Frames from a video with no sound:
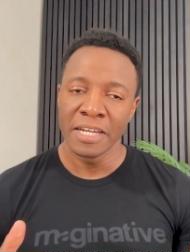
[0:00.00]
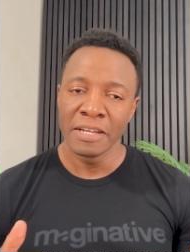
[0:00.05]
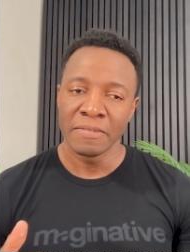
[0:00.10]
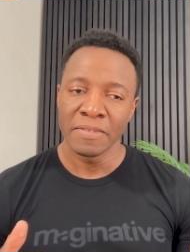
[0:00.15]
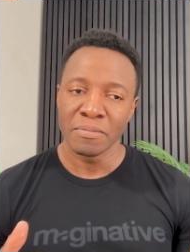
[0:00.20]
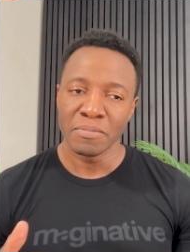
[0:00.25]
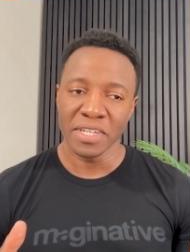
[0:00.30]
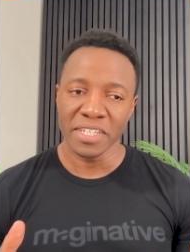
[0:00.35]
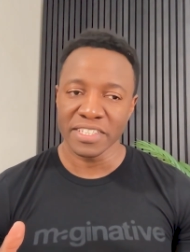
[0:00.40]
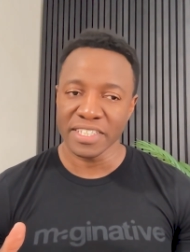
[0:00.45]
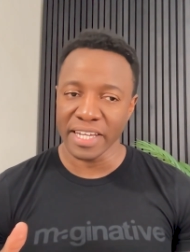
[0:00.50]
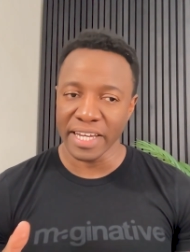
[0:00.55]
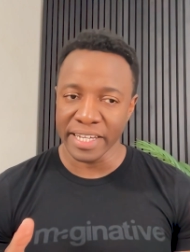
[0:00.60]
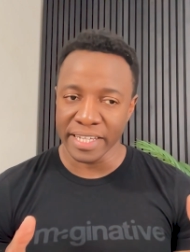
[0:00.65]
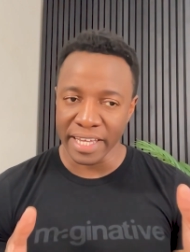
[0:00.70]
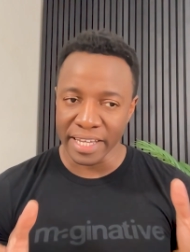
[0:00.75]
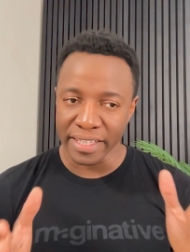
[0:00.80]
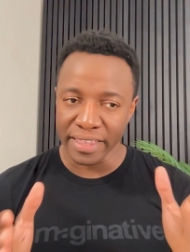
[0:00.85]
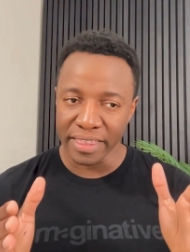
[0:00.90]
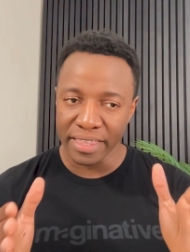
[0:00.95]
because I,
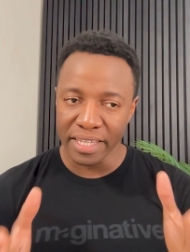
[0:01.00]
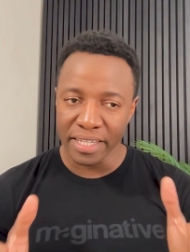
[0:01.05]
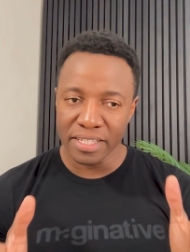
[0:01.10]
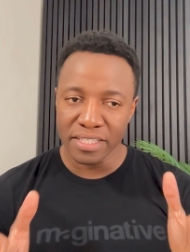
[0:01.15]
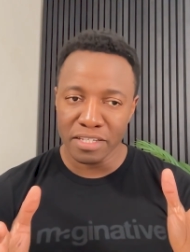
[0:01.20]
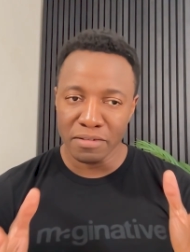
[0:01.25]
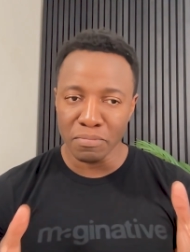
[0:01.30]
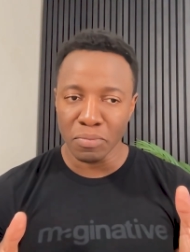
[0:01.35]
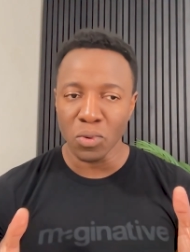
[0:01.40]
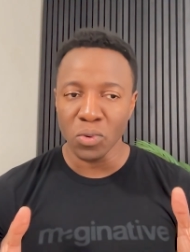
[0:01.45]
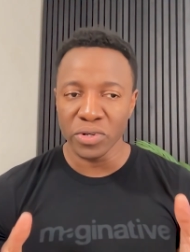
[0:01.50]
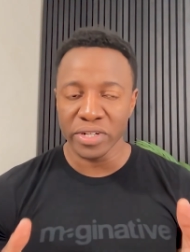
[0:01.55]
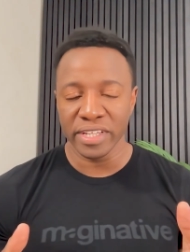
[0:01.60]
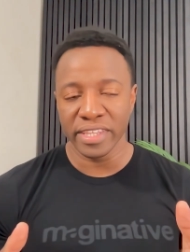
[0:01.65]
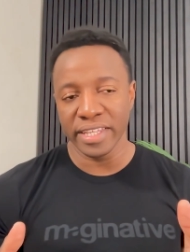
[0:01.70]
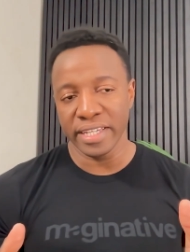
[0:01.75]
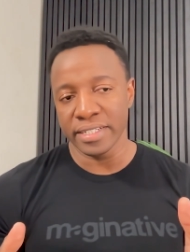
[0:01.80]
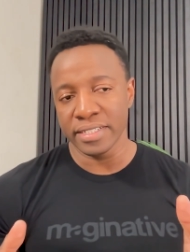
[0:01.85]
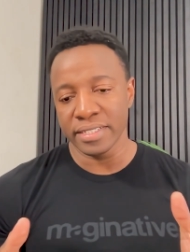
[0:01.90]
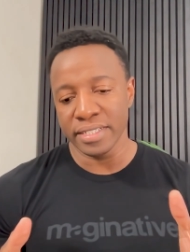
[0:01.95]
I, think it's important
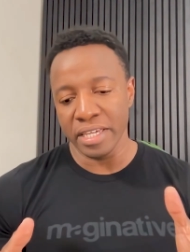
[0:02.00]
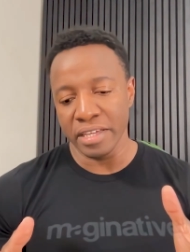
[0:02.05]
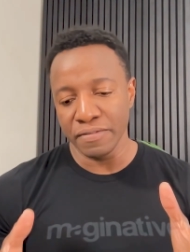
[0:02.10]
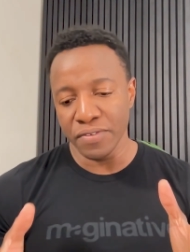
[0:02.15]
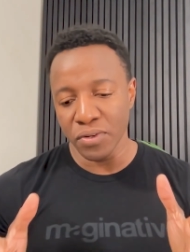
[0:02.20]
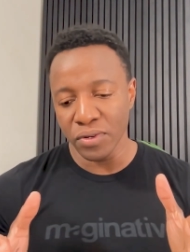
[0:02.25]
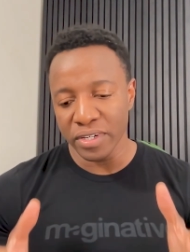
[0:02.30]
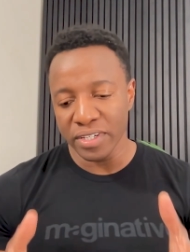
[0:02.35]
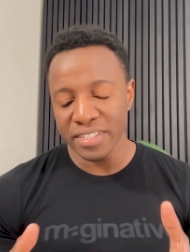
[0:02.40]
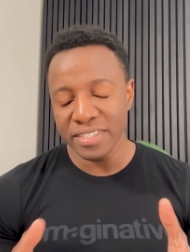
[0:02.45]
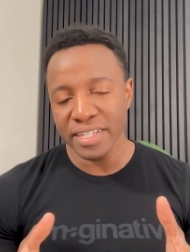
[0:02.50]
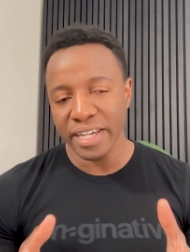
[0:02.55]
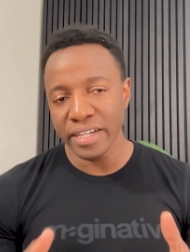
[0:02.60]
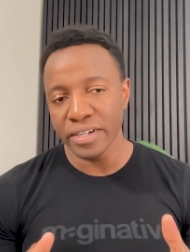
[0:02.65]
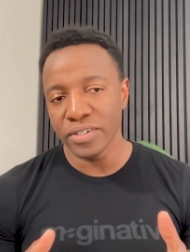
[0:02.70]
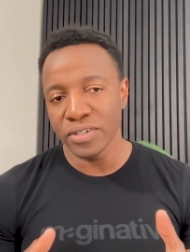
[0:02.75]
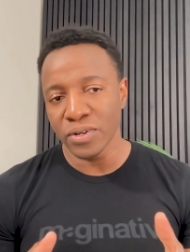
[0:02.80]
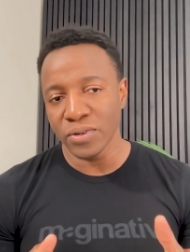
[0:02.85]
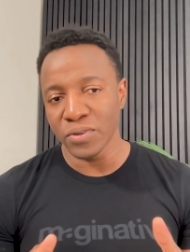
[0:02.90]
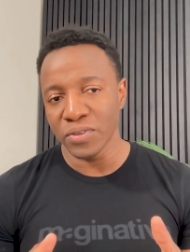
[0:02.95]
that if you're a
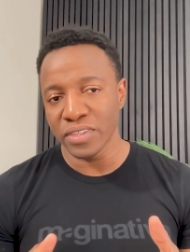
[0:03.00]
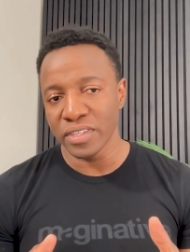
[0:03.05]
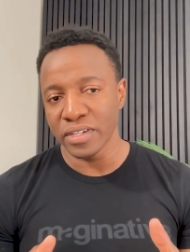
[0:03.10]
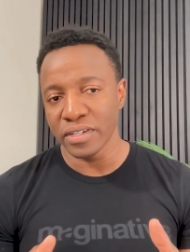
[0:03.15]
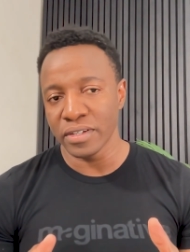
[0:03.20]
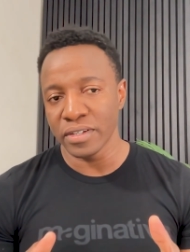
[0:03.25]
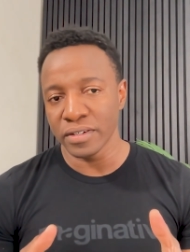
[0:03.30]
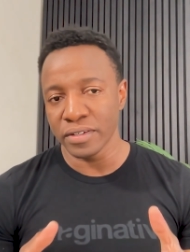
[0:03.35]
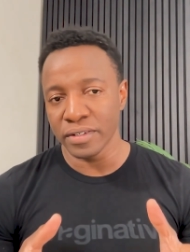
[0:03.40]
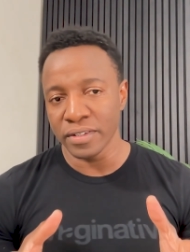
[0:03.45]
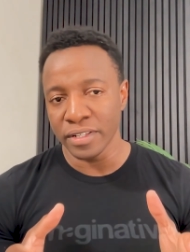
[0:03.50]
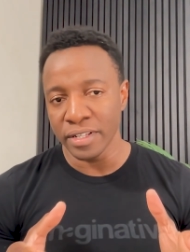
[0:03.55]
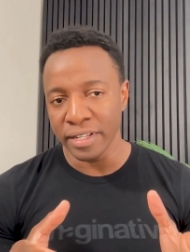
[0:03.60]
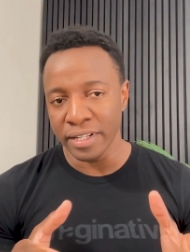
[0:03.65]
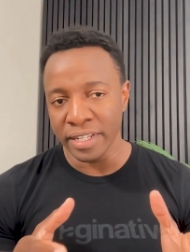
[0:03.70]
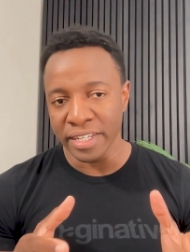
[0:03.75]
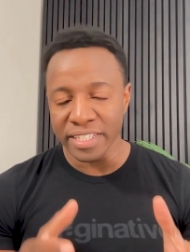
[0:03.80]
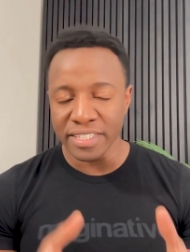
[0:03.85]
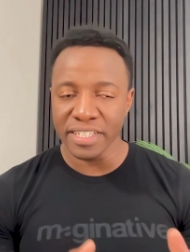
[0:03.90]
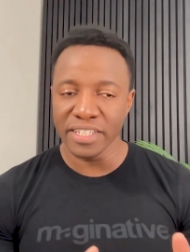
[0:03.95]
designer out there
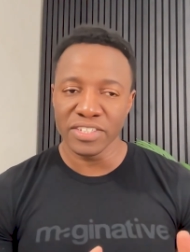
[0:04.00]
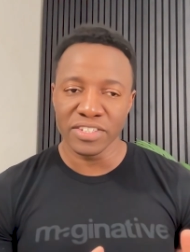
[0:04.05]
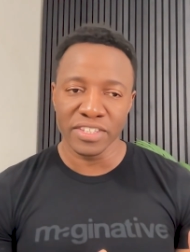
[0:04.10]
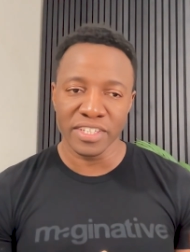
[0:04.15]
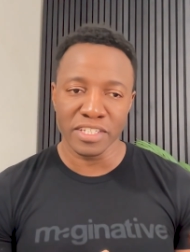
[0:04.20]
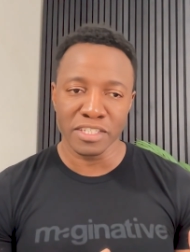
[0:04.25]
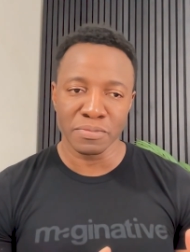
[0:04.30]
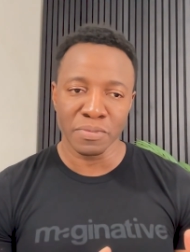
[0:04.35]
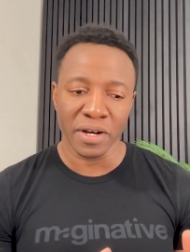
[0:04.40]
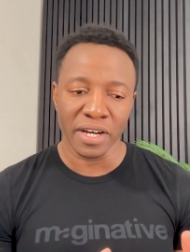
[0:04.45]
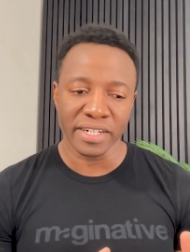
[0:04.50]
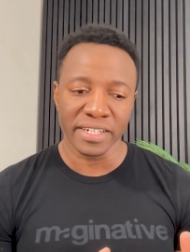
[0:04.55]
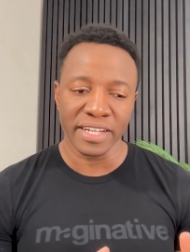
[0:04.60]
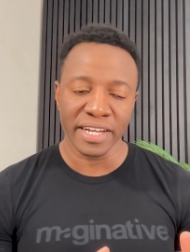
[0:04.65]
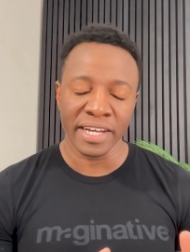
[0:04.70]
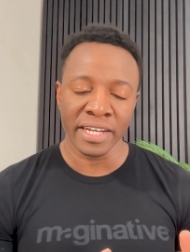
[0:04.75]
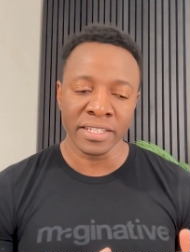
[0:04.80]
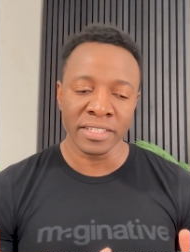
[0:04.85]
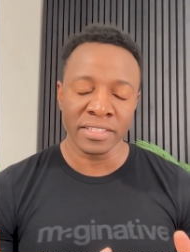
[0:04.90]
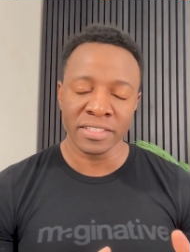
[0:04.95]
listening to this
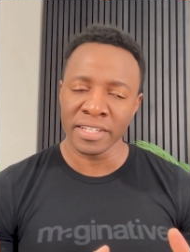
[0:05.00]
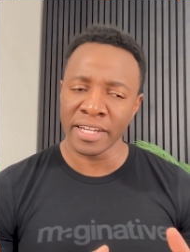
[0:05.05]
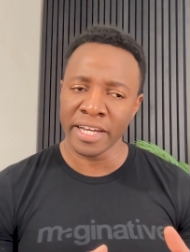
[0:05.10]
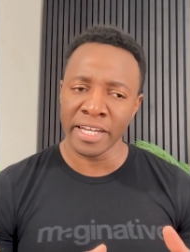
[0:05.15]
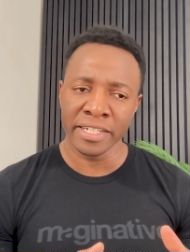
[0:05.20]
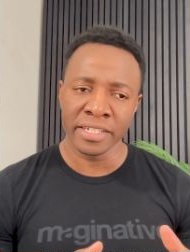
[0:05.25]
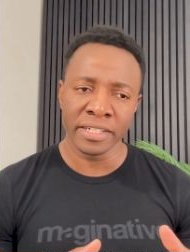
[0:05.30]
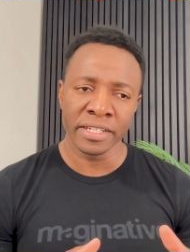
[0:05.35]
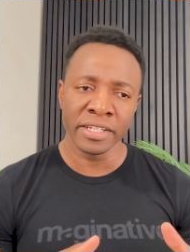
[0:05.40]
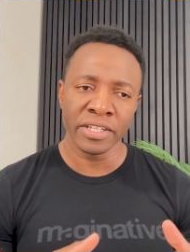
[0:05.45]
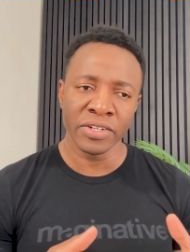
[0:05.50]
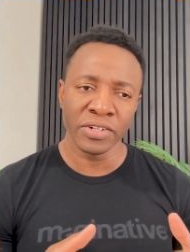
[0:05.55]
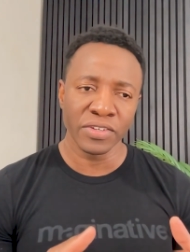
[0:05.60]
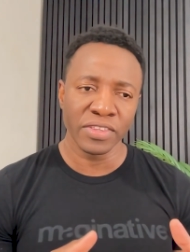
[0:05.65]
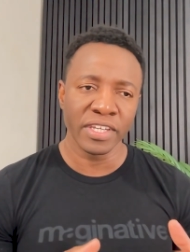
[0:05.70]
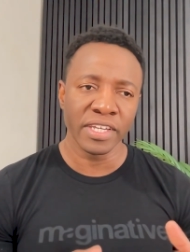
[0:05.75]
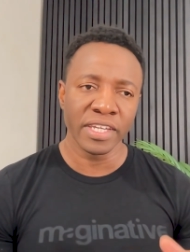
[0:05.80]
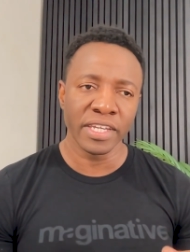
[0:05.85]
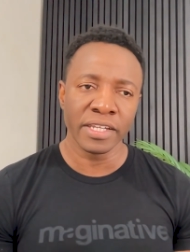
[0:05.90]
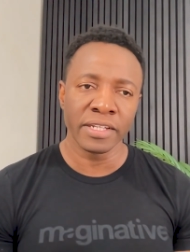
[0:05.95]
podcast and you're
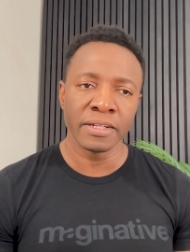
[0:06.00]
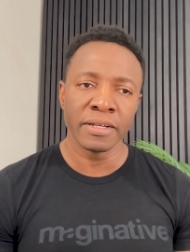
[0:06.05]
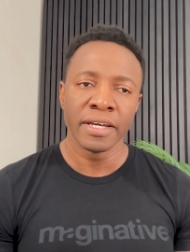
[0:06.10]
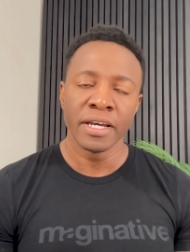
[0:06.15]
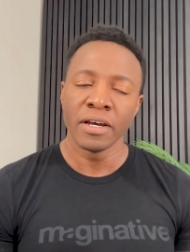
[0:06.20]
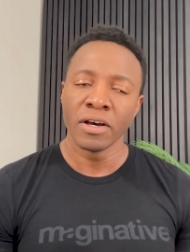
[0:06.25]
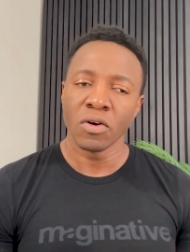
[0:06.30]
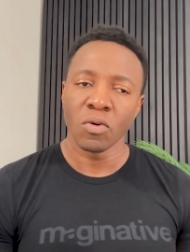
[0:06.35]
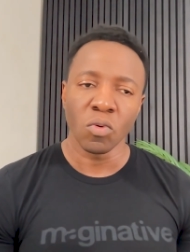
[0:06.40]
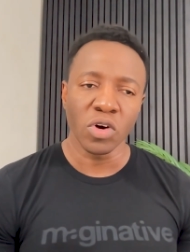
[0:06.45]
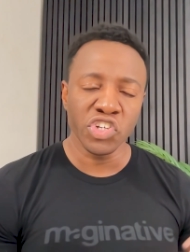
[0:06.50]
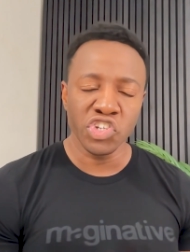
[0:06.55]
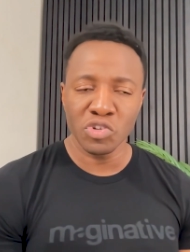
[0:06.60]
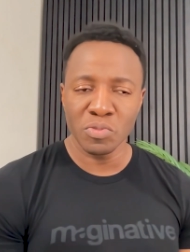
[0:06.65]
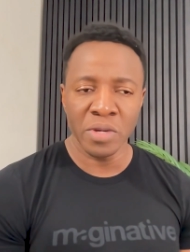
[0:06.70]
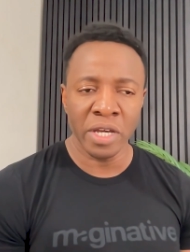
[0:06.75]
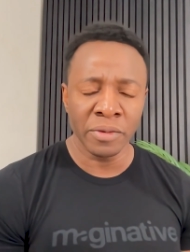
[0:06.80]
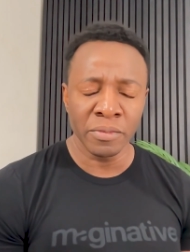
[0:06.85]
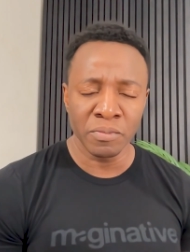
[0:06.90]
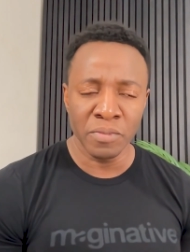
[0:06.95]
thinking, what should
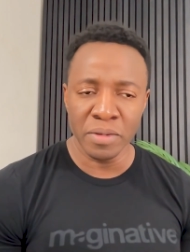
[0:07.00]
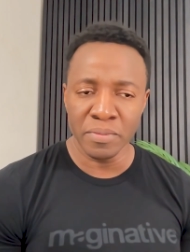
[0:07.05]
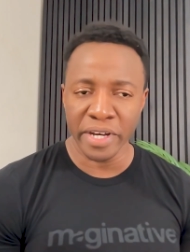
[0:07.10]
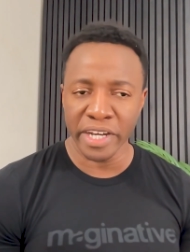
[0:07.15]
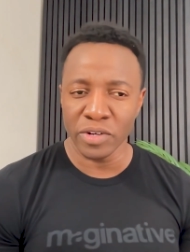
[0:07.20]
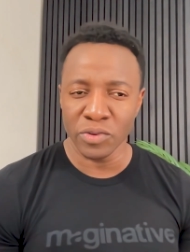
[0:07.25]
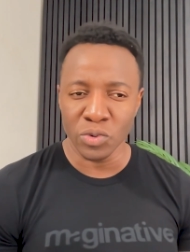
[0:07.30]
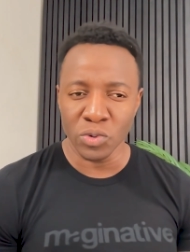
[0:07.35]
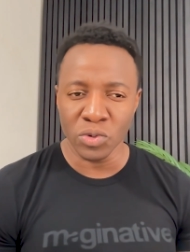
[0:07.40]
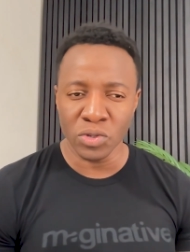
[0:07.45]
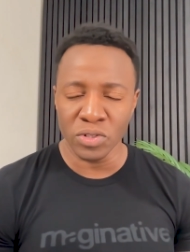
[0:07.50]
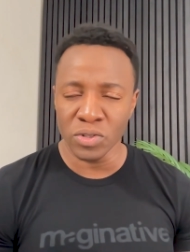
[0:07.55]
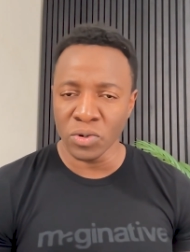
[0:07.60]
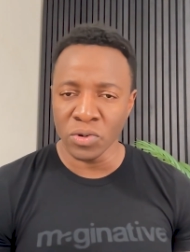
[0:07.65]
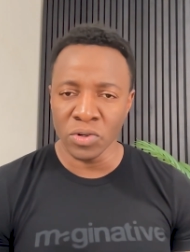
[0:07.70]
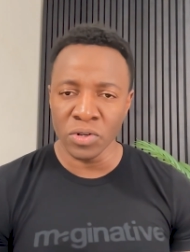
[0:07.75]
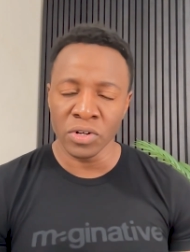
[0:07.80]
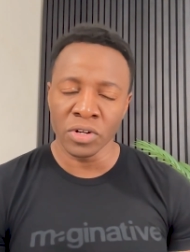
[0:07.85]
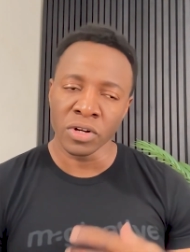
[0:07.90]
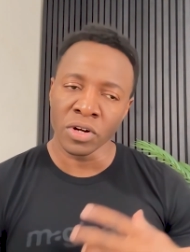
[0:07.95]
be my role
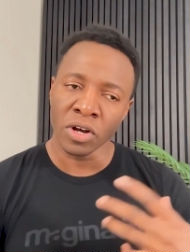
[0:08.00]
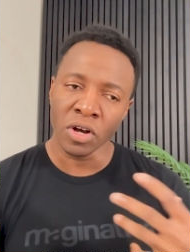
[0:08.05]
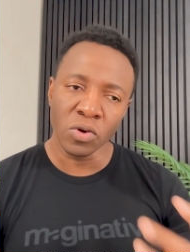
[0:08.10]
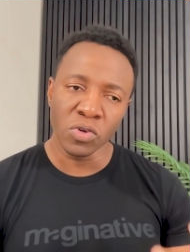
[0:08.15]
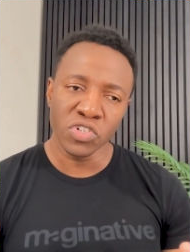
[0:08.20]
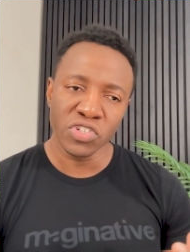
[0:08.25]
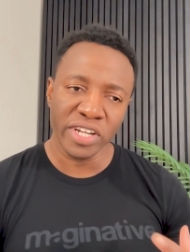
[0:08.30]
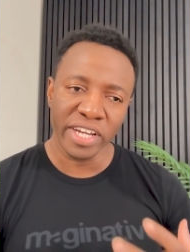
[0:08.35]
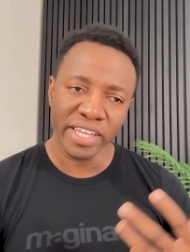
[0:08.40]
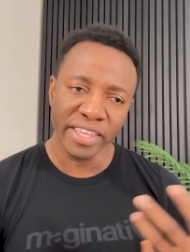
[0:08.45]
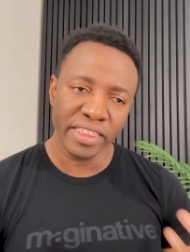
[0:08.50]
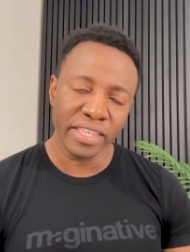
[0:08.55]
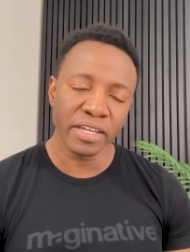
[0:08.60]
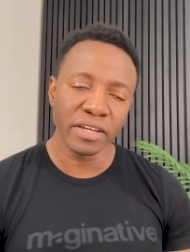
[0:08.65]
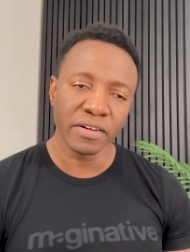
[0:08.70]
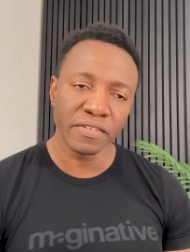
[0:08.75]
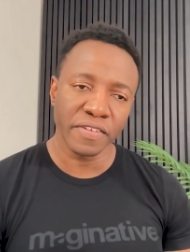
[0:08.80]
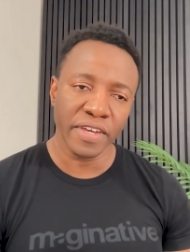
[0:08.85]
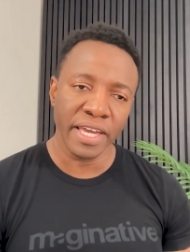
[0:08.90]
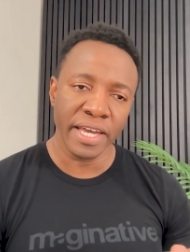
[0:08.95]
or how should I think
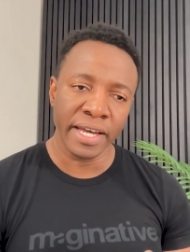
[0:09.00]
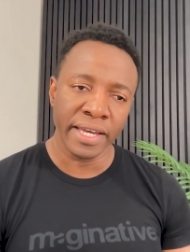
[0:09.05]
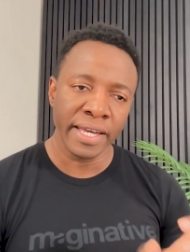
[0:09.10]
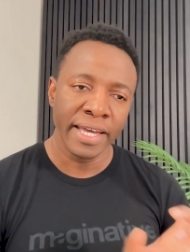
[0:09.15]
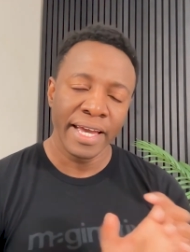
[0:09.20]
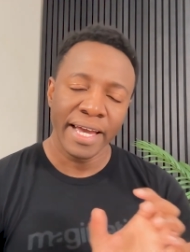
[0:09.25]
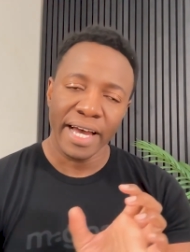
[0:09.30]
of AI?